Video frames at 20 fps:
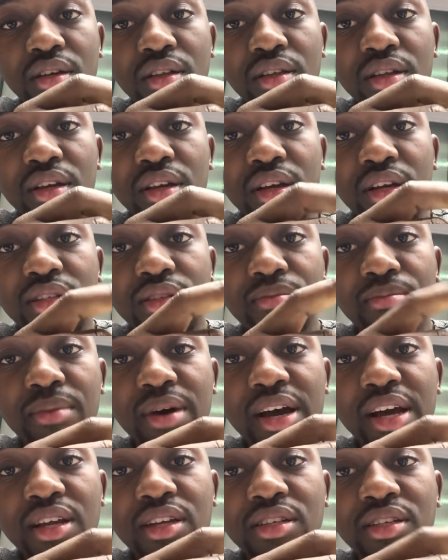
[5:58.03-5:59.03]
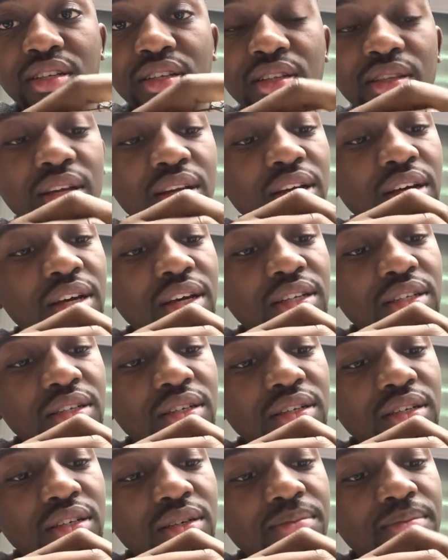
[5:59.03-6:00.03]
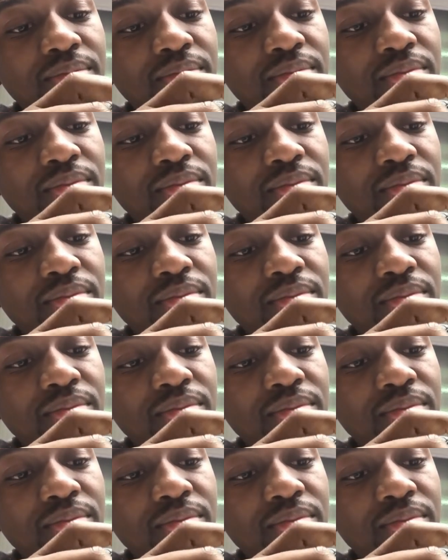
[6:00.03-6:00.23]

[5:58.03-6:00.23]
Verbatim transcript: then it has a minus, then it has a